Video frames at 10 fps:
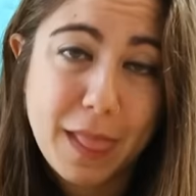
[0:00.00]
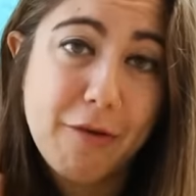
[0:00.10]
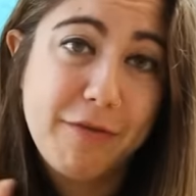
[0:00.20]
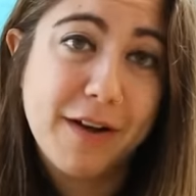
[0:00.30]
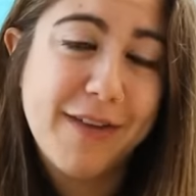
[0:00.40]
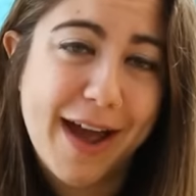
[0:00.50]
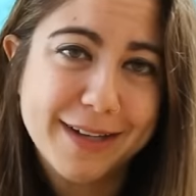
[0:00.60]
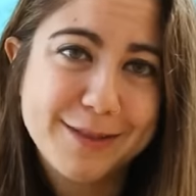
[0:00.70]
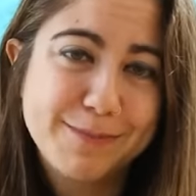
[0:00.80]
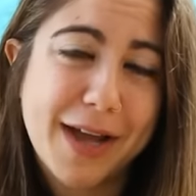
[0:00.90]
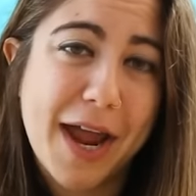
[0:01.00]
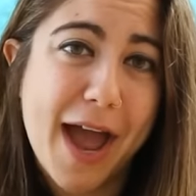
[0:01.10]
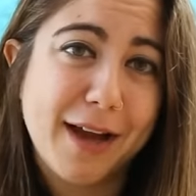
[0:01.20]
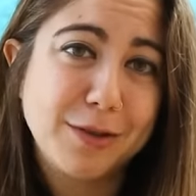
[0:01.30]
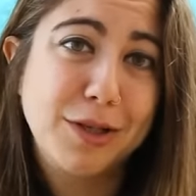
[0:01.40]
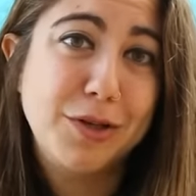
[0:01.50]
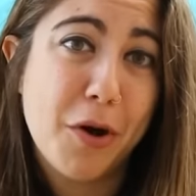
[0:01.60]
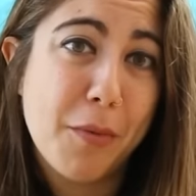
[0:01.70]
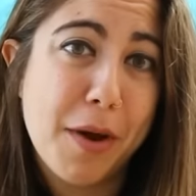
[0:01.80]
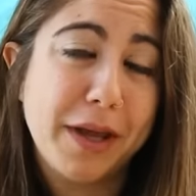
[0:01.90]
Fun fact, I actually
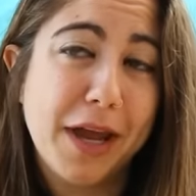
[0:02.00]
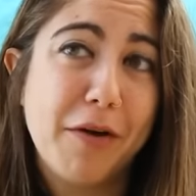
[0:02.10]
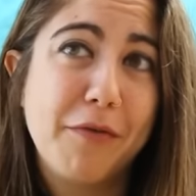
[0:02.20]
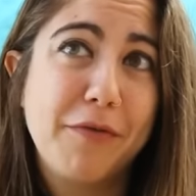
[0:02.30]
know Polyana